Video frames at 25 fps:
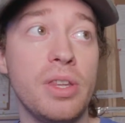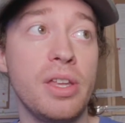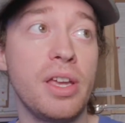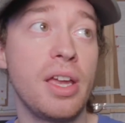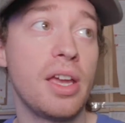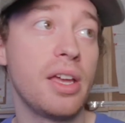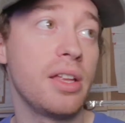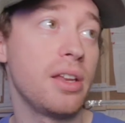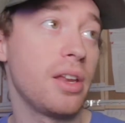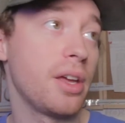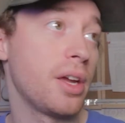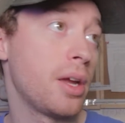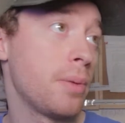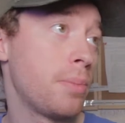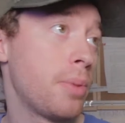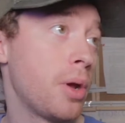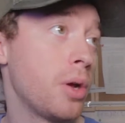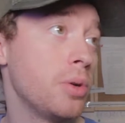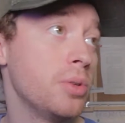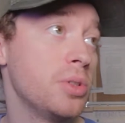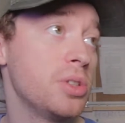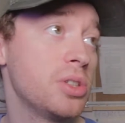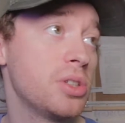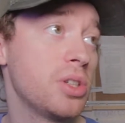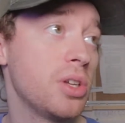They get like a
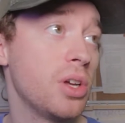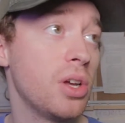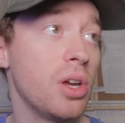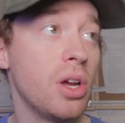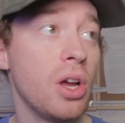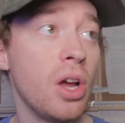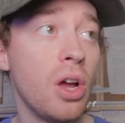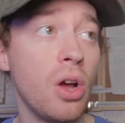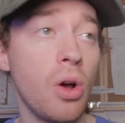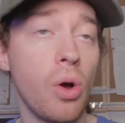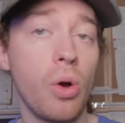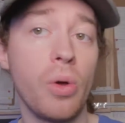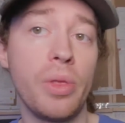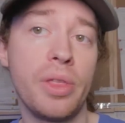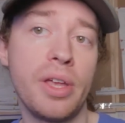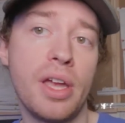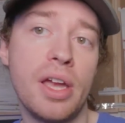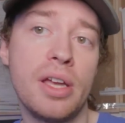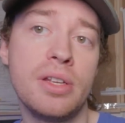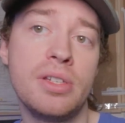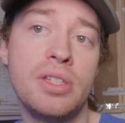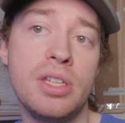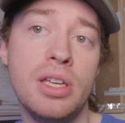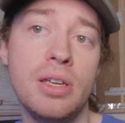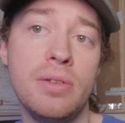poster, or they
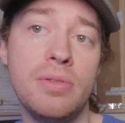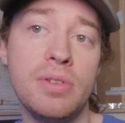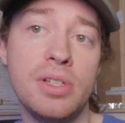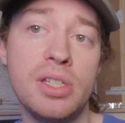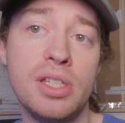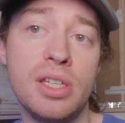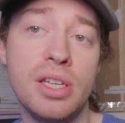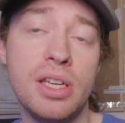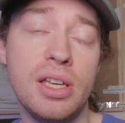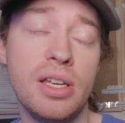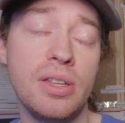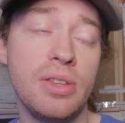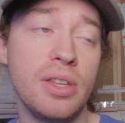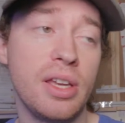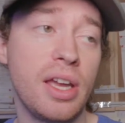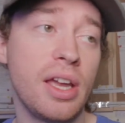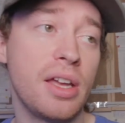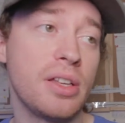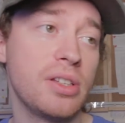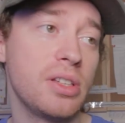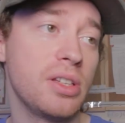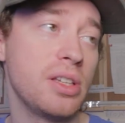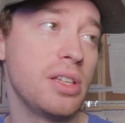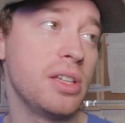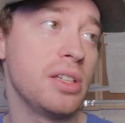get a DVD, and they
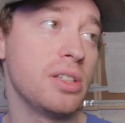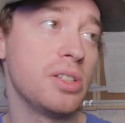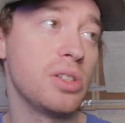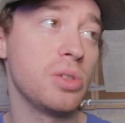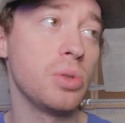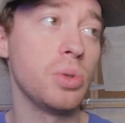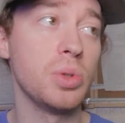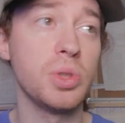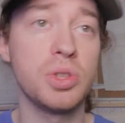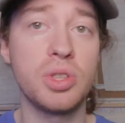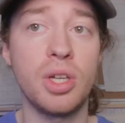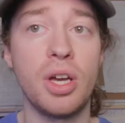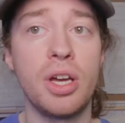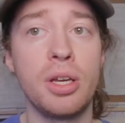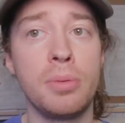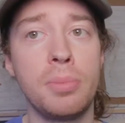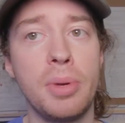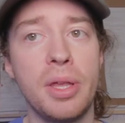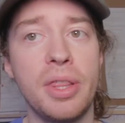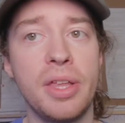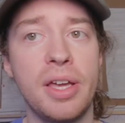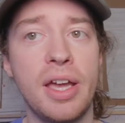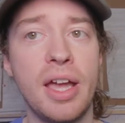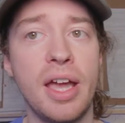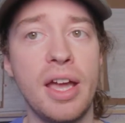get it all signed
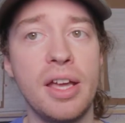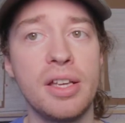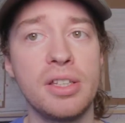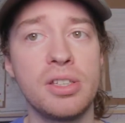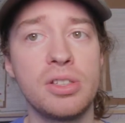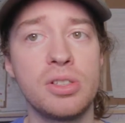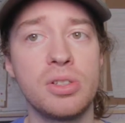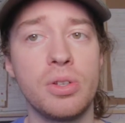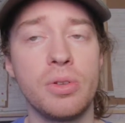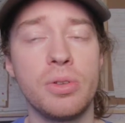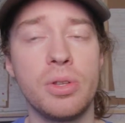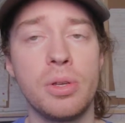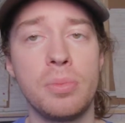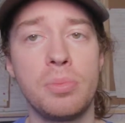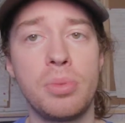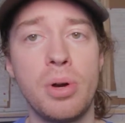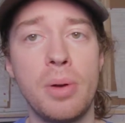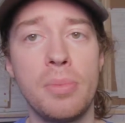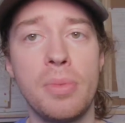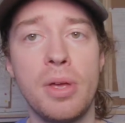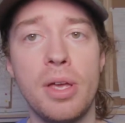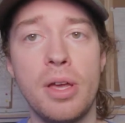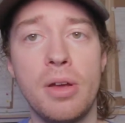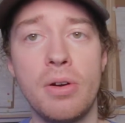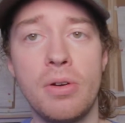by the cast on the
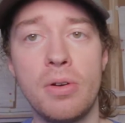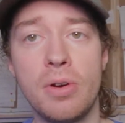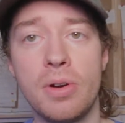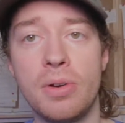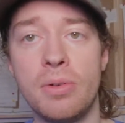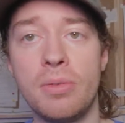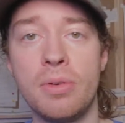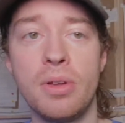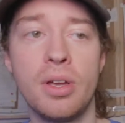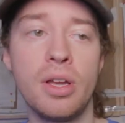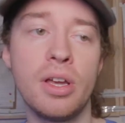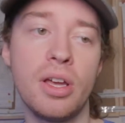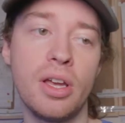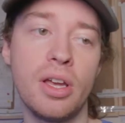premiere. And